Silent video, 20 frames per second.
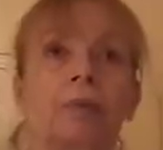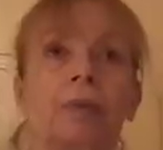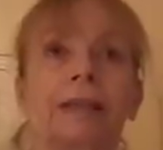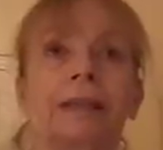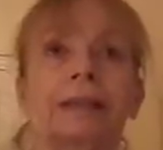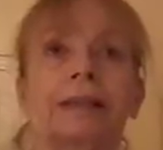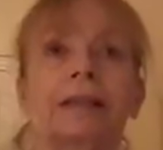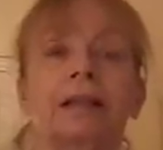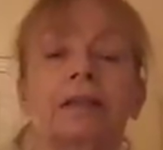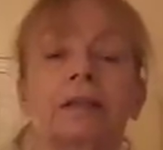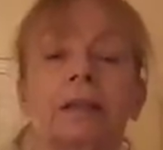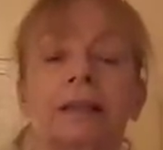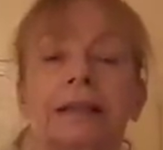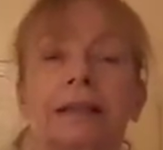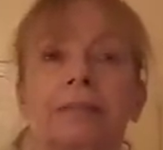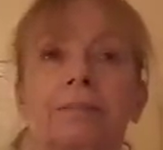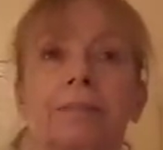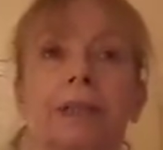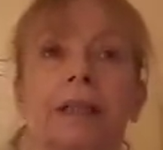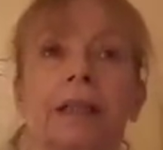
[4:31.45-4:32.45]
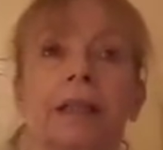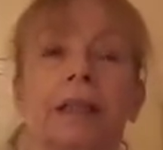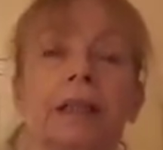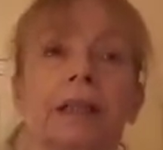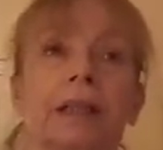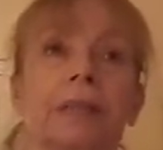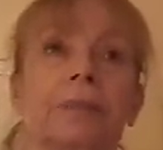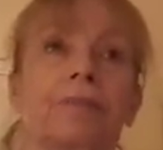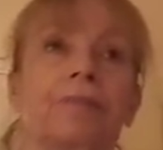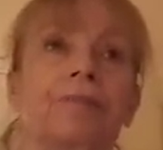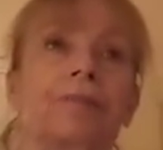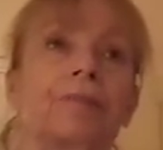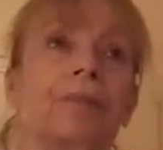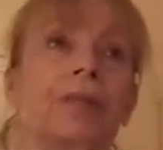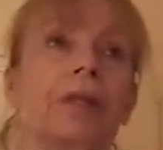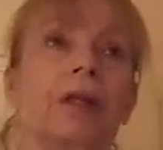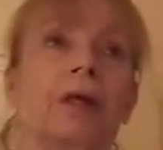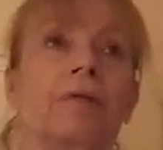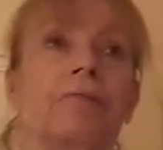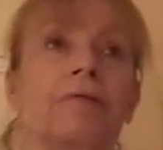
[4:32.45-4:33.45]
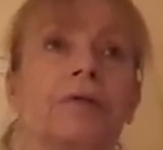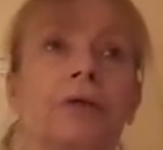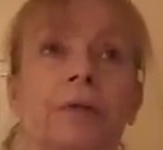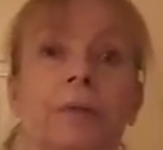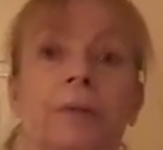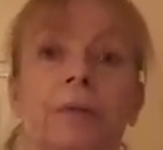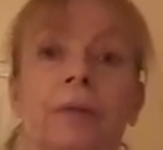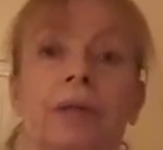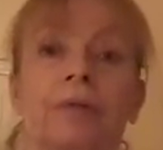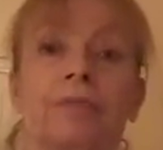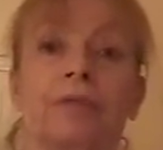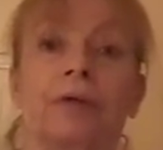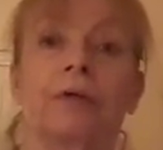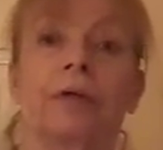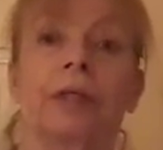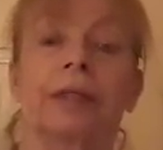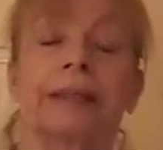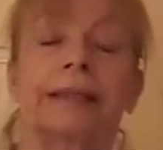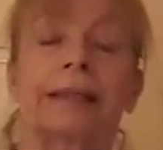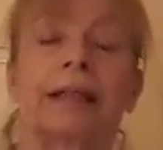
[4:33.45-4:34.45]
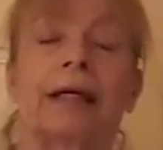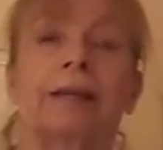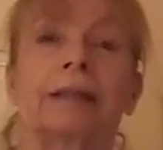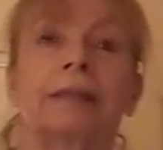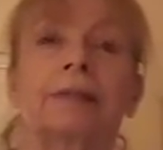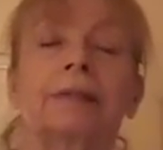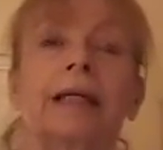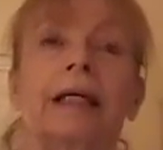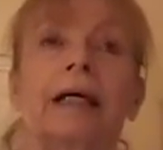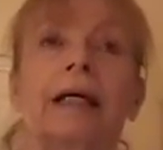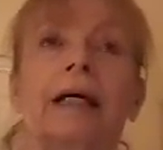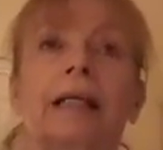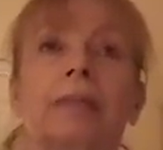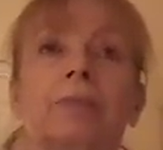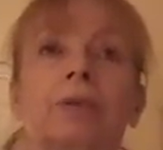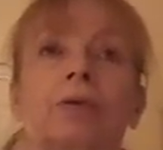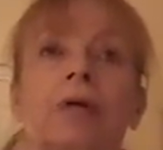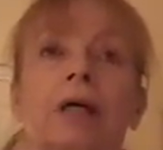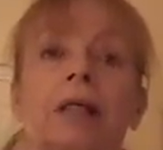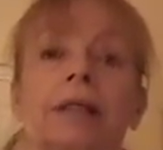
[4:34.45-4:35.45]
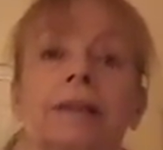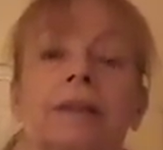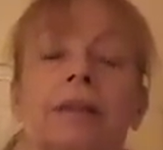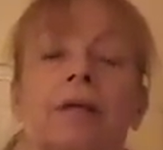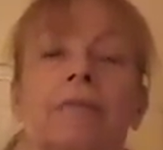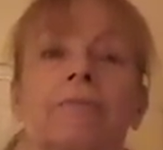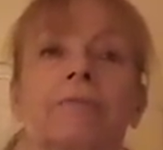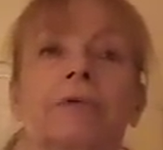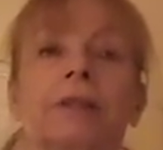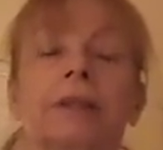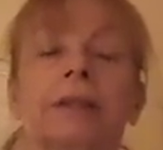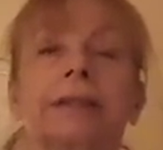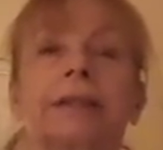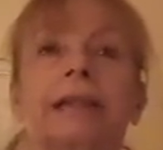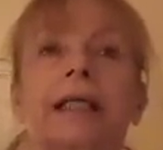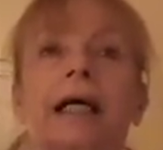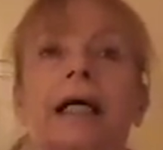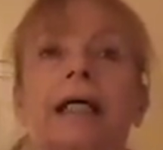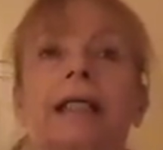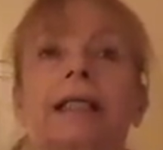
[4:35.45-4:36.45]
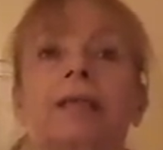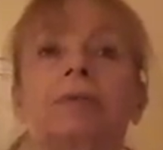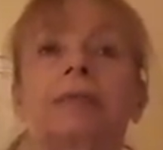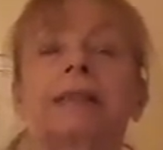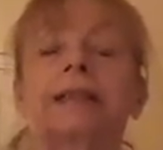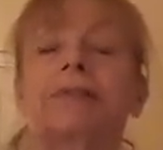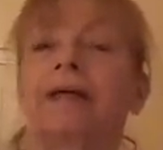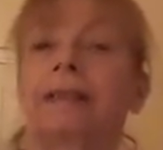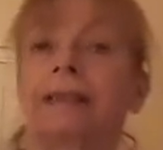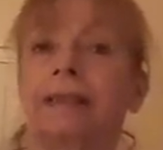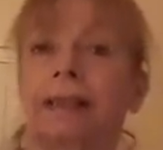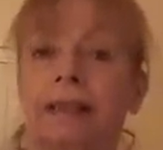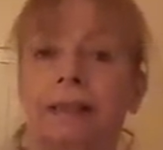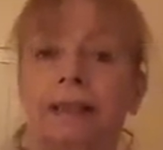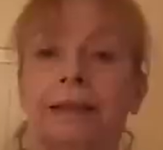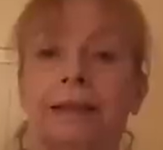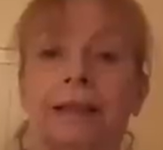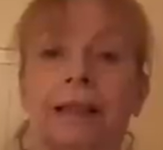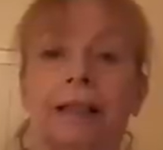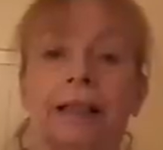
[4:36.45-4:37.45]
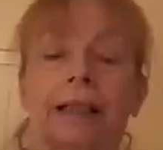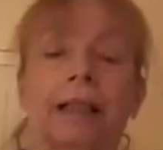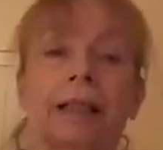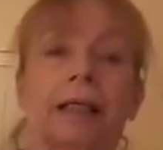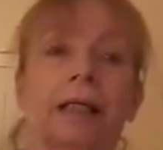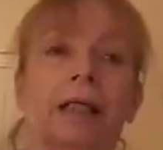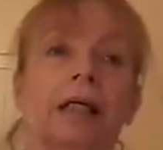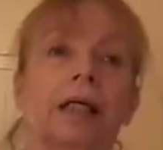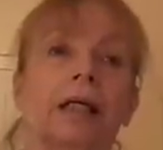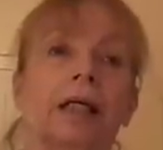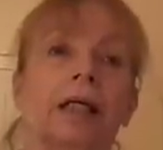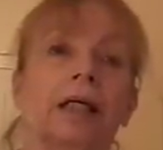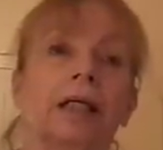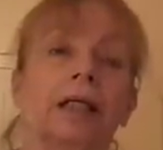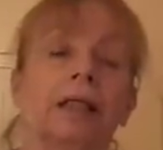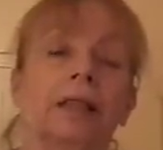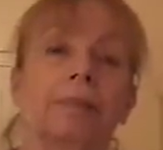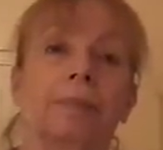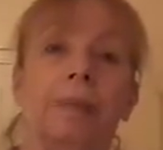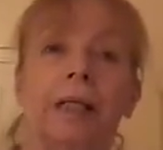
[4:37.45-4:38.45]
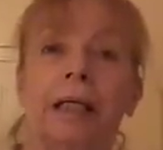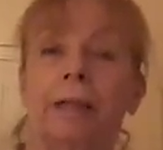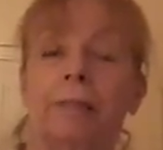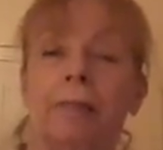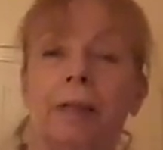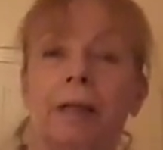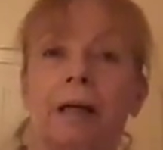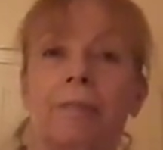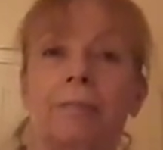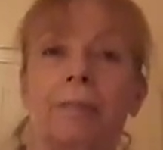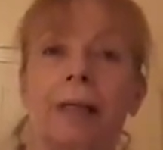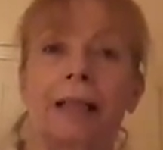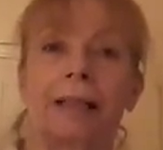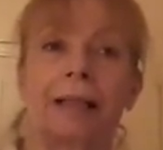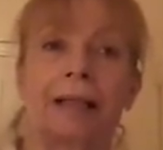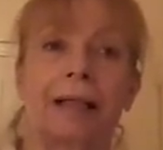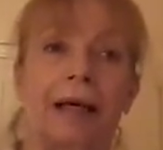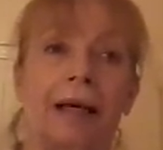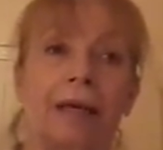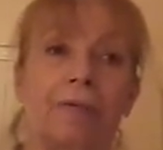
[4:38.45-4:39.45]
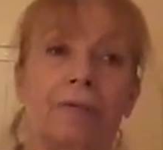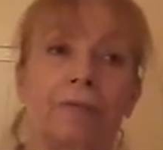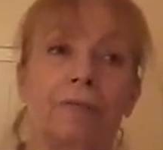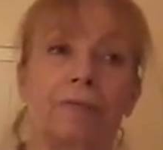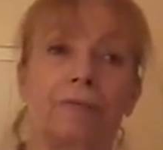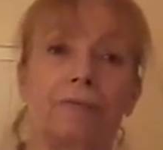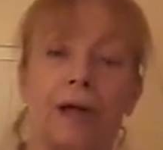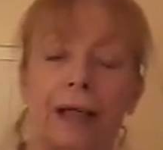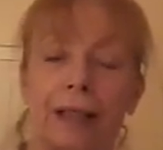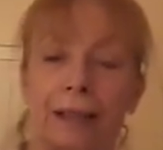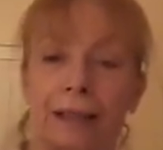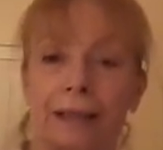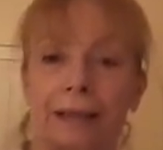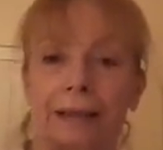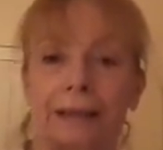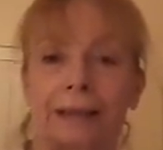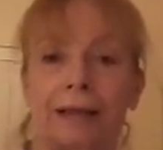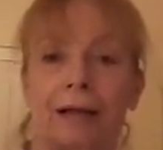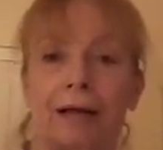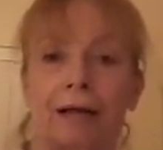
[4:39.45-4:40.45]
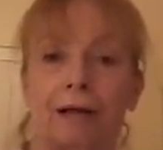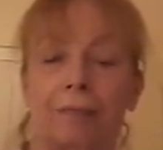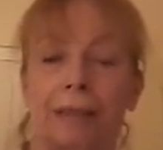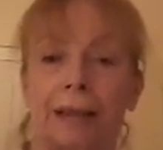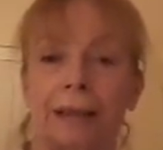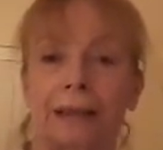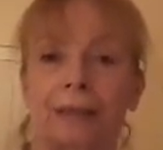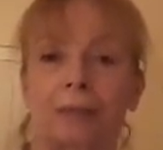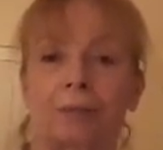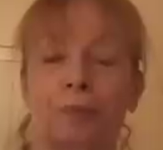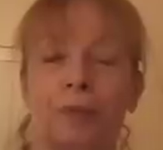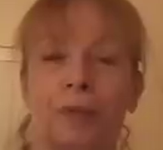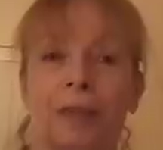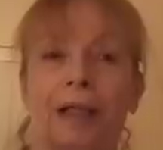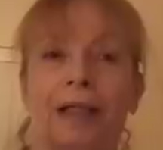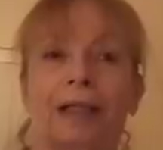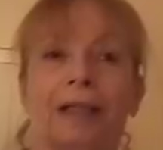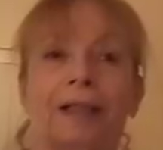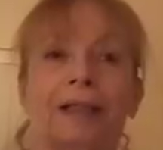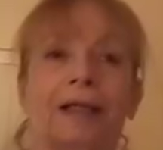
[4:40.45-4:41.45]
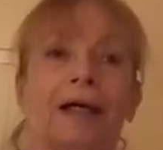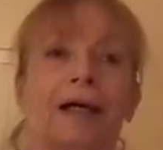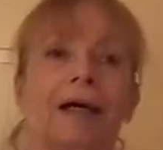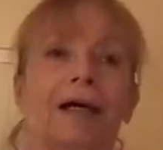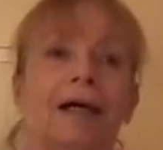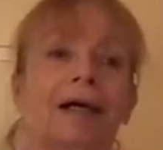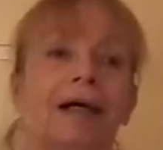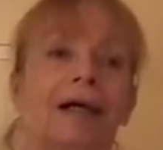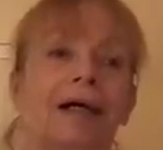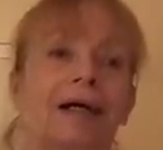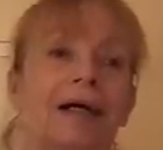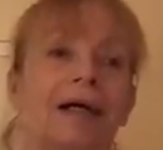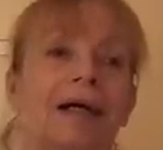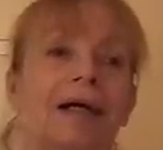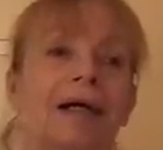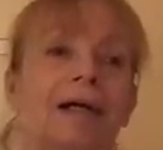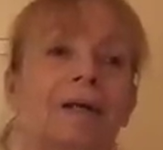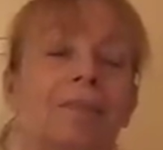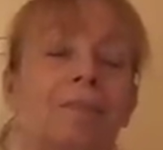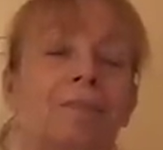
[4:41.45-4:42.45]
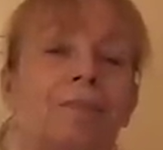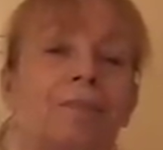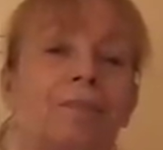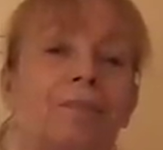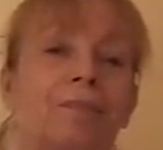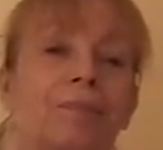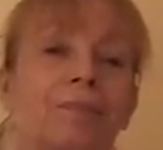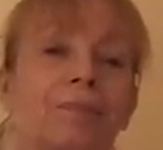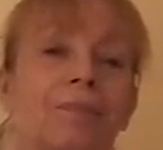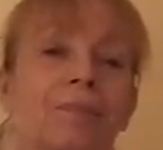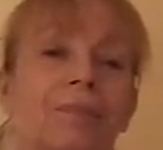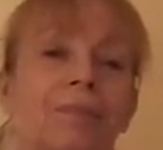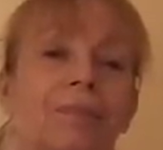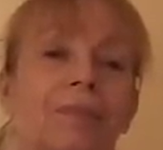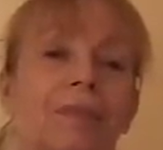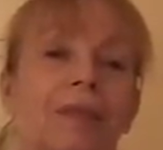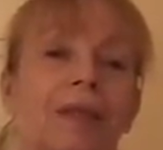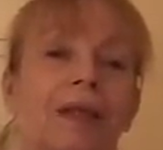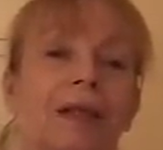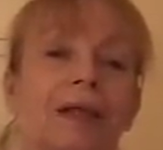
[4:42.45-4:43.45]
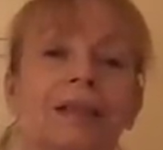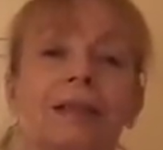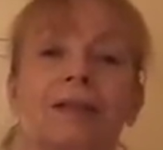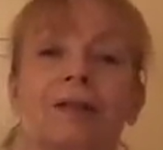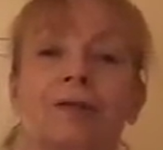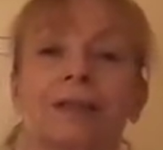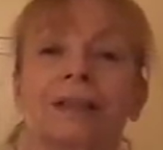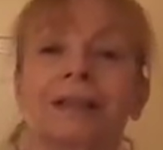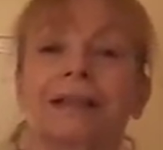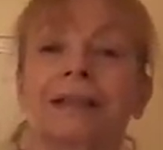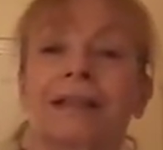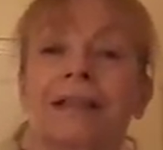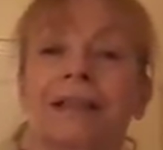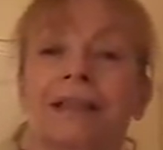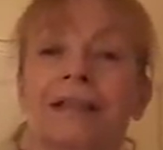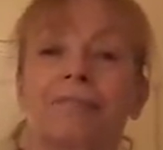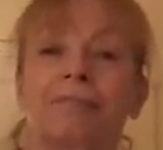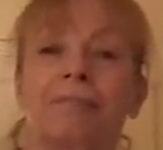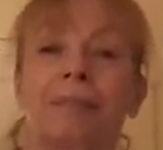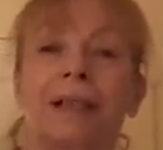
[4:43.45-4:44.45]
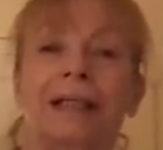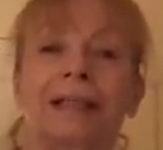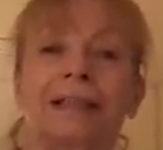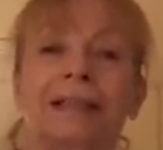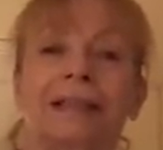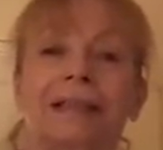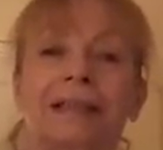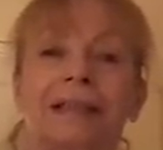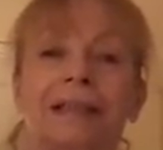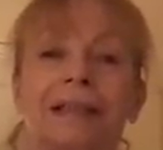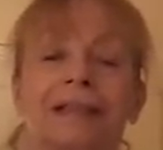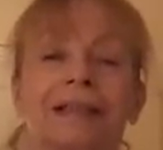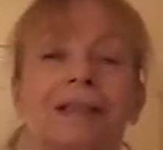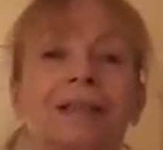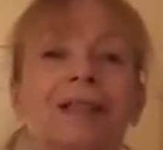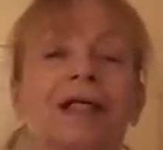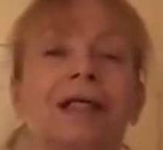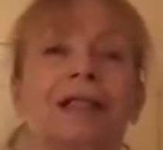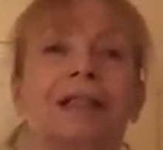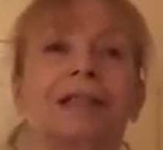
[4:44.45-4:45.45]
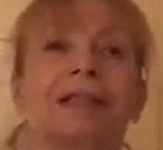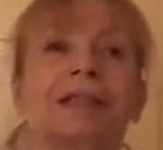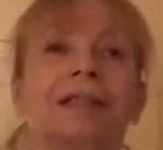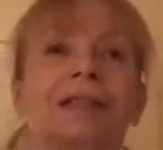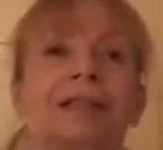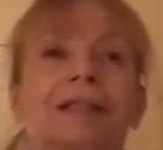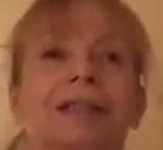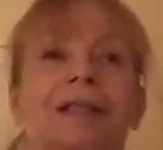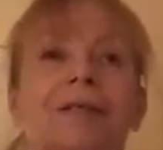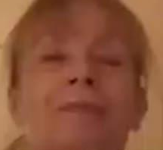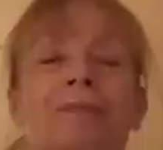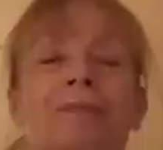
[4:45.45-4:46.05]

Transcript: went to Luxembourg a few years ago to an animal rights conference, and it was fantastic. The people I met there and friends I met up with, Dr. Steve Best and